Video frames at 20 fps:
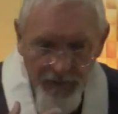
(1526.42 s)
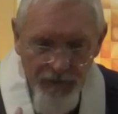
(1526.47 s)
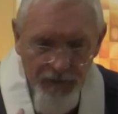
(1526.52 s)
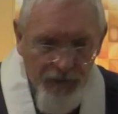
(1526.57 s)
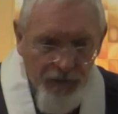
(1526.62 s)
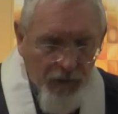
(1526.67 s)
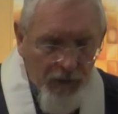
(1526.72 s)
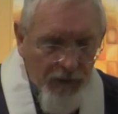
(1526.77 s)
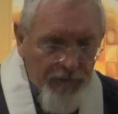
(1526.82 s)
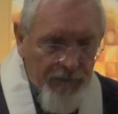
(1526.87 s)

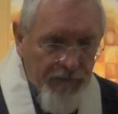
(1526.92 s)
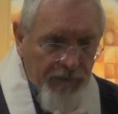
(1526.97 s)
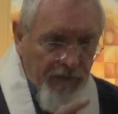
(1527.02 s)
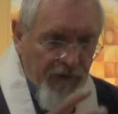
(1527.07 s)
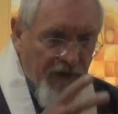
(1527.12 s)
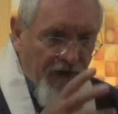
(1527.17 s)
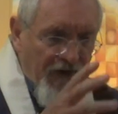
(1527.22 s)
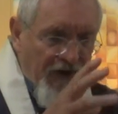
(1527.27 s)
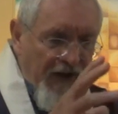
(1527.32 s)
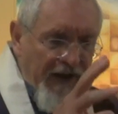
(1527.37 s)
sort of
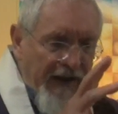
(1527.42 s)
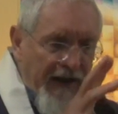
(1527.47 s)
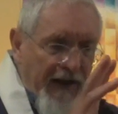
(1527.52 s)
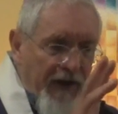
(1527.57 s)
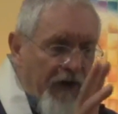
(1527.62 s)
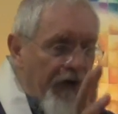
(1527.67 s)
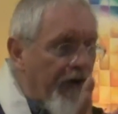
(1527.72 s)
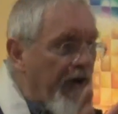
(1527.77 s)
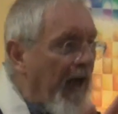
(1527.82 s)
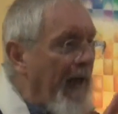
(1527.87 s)
seeing
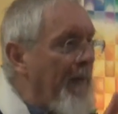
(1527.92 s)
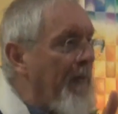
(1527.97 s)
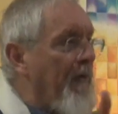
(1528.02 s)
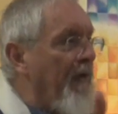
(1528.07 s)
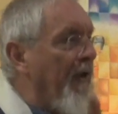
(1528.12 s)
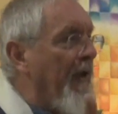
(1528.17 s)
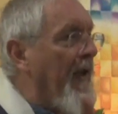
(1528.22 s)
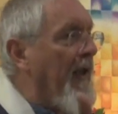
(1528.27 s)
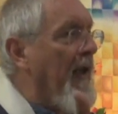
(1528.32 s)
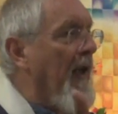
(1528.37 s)

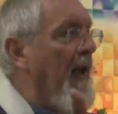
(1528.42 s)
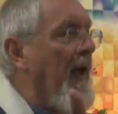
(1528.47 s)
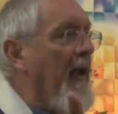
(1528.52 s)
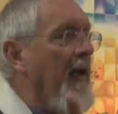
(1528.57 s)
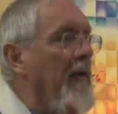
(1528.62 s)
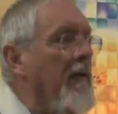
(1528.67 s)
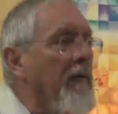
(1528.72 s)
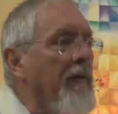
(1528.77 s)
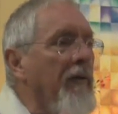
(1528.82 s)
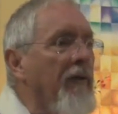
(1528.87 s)
shapes in
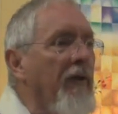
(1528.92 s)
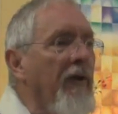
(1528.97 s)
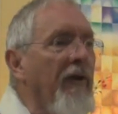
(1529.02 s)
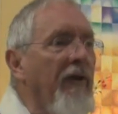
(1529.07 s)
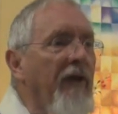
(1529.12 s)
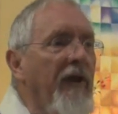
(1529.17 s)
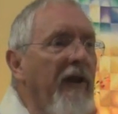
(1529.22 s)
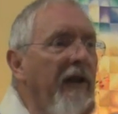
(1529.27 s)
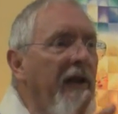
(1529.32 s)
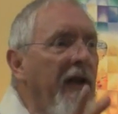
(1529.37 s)
clouds and
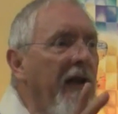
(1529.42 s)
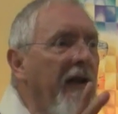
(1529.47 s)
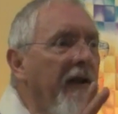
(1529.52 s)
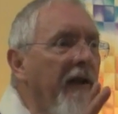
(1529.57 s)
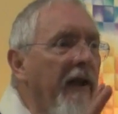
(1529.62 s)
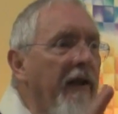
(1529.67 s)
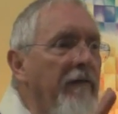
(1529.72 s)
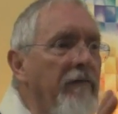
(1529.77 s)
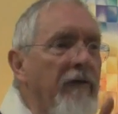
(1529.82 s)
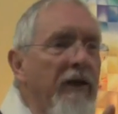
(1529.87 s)
thinking
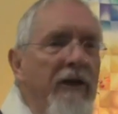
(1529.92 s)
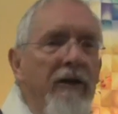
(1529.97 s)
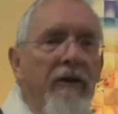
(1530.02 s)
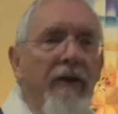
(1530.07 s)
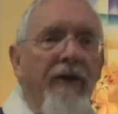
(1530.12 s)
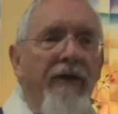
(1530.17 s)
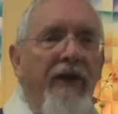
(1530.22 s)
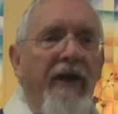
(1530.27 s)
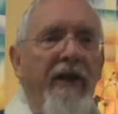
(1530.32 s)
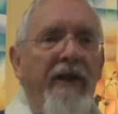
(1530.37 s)
they're real
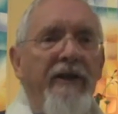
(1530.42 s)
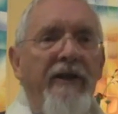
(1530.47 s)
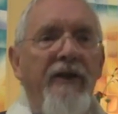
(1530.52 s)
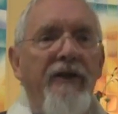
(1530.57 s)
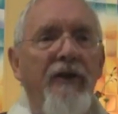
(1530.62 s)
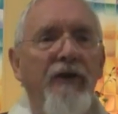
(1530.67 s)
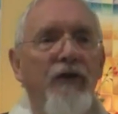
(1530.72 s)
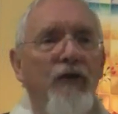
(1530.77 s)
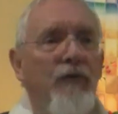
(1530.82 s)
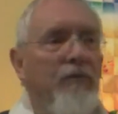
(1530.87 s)
and thinking
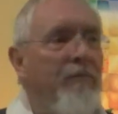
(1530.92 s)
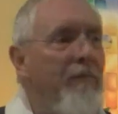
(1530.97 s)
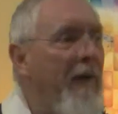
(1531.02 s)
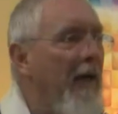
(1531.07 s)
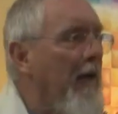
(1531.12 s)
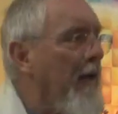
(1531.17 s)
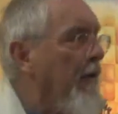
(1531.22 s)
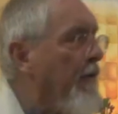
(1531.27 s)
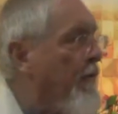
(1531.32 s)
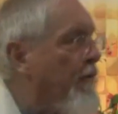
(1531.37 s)
there's a
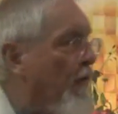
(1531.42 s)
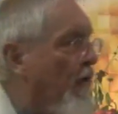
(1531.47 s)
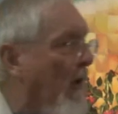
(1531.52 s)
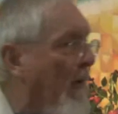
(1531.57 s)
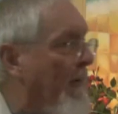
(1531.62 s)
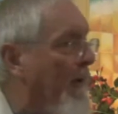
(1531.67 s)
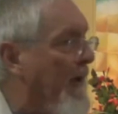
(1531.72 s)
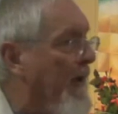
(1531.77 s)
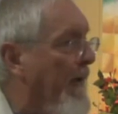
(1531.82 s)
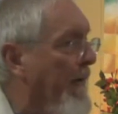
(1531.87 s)

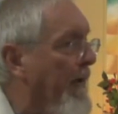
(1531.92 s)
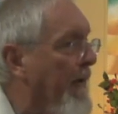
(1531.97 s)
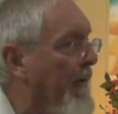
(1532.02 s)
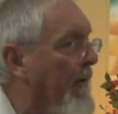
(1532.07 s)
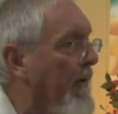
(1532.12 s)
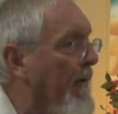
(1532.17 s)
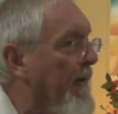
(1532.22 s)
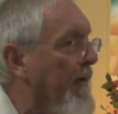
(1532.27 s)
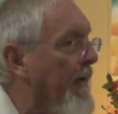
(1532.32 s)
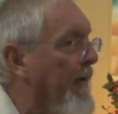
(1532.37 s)
melodrama going
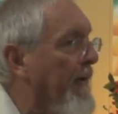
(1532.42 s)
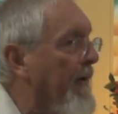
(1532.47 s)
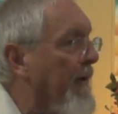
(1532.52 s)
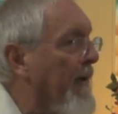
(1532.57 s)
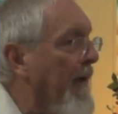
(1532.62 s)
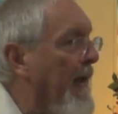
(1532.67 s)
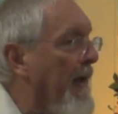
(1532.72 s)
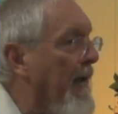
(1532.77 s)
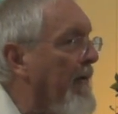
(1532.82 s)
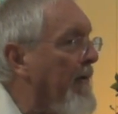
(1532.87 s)
on in that
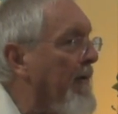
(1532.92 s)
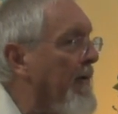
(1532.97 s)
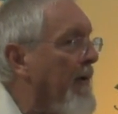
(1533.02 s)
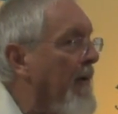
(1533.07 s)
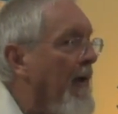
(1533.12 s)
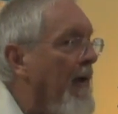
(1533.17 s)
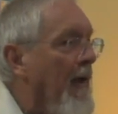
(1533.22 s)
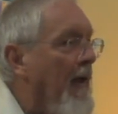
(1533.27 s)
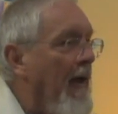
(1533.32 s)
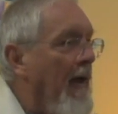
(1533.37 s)
cloud
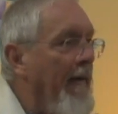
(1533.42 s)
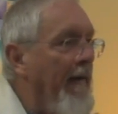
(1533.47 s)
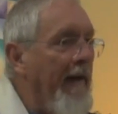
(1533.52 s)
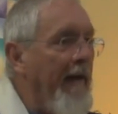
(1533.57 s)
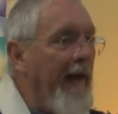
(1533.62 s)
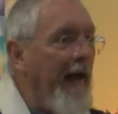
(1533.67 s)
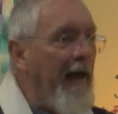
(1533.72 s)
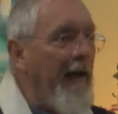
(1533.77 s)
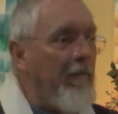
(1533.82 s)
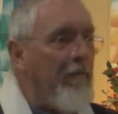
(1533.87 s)
and then
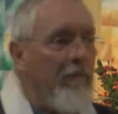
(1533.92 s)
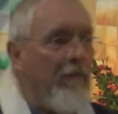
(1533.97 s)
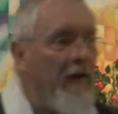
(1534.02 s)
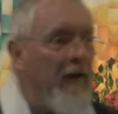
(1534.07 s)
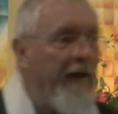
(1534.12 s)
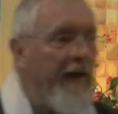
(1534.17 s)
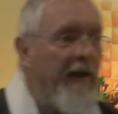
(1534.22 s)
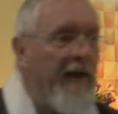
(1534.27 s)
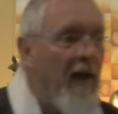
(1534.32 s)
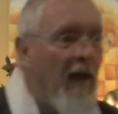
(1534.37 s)
getting
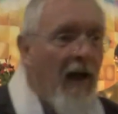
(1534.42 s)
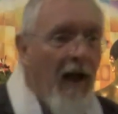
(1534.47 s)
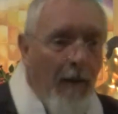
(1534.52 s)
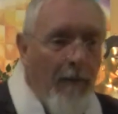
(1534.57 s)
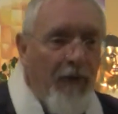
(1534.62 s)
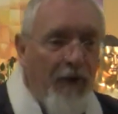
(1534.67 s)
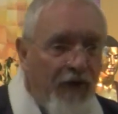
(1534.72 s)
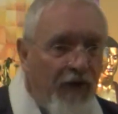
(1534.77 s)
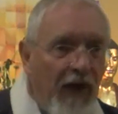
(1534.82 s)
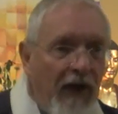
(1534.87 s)
really
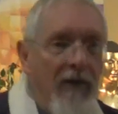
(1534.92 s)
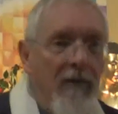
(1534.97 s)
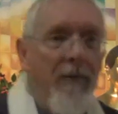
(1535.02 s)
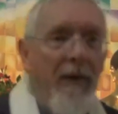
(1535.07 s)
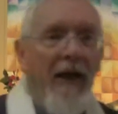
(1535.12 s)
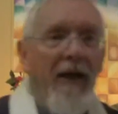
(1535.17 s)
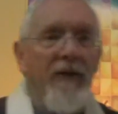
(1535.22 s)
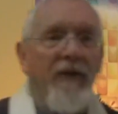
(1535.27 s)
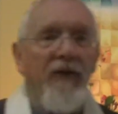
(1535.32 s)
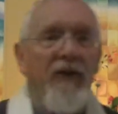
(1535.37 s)
upset
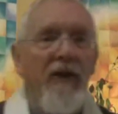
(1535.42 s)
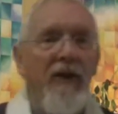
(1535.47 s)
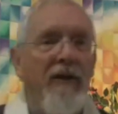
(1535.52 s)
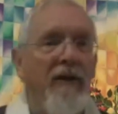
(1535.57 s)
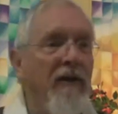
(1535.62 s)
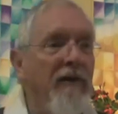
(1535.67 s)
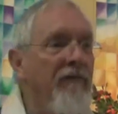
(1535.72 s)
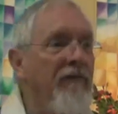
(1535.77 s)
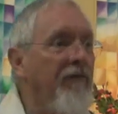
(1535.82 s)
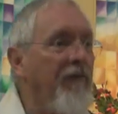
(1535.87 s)
about it
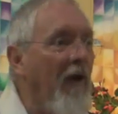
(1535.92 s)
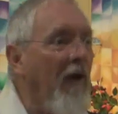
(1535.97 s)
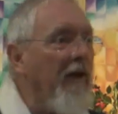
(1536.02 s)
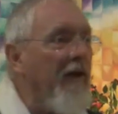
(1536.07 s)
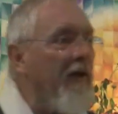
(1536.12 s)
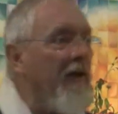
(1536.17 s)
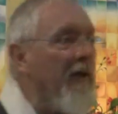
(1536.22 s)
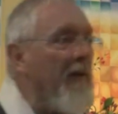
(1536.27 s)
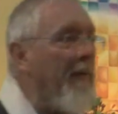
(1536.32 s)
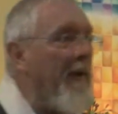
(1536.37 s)
and
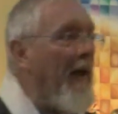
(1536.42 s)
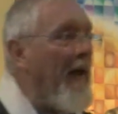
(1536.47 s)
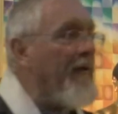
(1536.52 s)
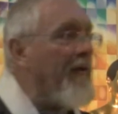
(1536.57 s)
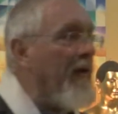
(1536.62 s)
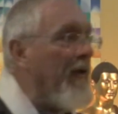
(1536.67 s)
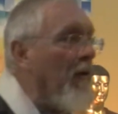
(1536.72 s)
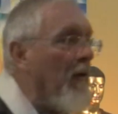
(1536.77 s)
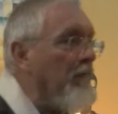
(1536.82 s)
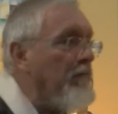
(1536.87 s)
frightened
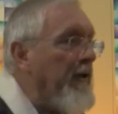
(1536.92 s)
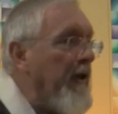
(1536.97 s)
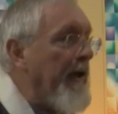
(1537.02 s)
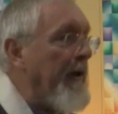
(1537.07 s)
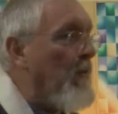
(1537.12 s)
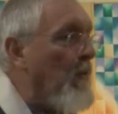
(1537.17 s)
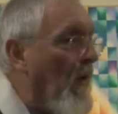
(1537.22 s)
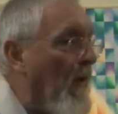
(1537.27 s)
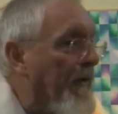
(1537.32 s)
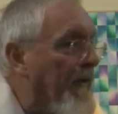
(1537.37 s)
about it or
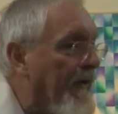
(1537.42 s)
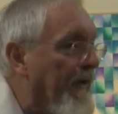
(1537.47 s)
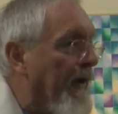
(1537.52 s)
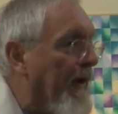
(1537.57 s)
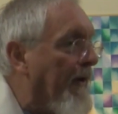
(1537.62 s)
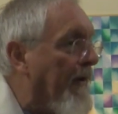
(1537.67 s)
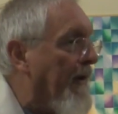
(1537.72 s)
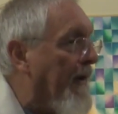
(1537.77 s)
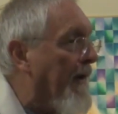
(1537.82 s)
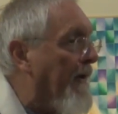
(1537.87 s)
really
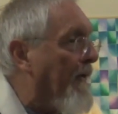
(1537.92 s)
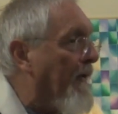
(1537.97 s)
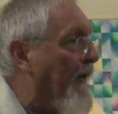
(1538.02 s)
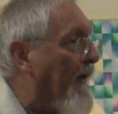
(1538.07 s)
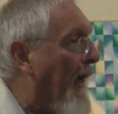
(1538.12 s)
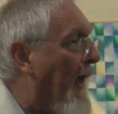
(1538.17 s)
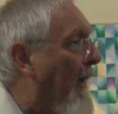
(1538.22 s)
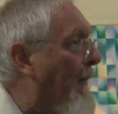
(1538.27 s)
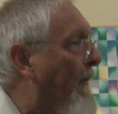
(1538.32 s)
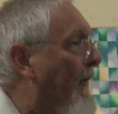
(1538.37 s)
wanting things that
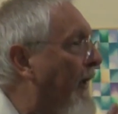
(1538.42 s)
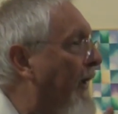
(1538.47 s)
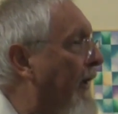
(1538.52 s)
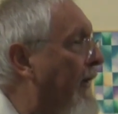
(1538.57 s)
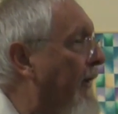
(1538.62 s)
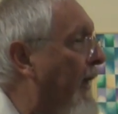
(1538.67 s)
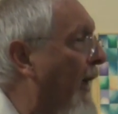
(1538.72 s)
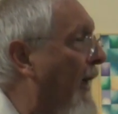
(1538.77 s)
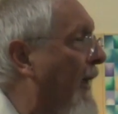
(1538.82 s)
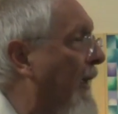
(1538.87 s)
are happening
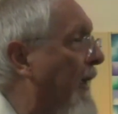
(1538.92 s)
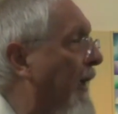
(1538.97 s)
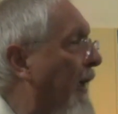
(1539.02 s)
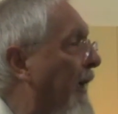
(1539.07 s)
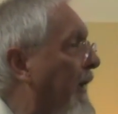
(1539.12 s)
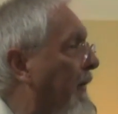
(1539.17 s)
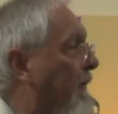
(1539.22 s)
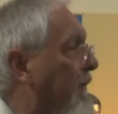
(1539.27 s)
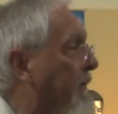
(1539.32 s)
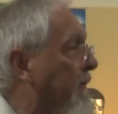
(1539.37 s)
in that
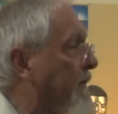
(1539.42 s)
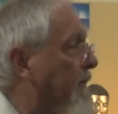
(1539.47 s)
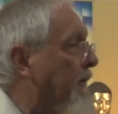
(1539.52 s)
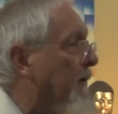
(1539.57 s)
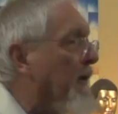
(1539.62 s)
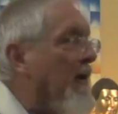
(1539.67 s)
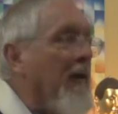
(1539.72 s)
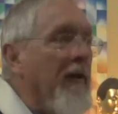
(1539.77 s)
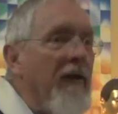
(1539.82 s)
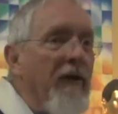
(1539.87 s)
cloud.
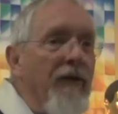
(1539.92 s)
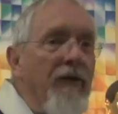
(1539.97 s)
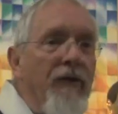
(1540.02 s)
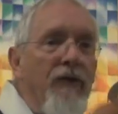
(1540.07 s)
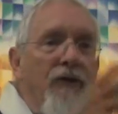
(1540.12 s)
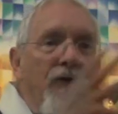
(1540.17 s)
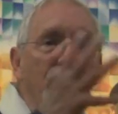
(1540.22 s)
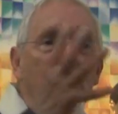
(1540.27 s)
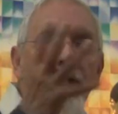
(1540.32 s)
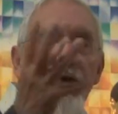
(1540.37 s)

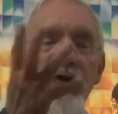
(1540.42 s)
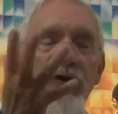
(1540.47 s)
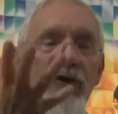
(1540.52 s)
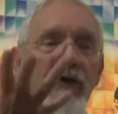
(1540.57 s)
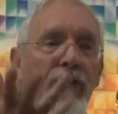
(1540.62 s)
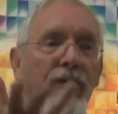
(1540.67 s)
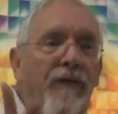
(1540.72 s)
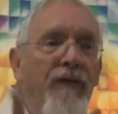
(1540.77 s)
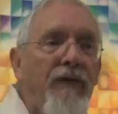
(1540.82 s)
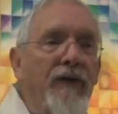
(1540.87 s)
There's just
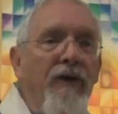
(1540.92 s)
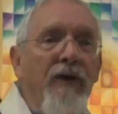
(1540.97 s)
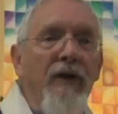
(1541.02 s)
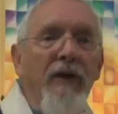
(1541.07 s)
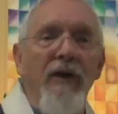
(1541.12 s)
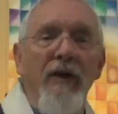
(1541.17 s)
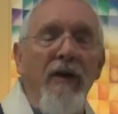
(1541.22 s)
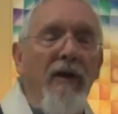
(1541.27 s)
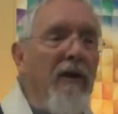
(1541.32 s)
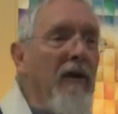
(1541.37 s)

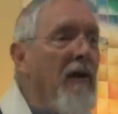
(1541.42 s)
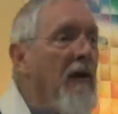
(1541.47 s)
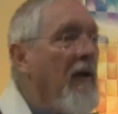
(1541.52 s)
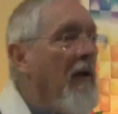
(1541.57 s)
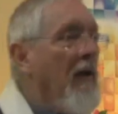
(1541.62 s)
shifting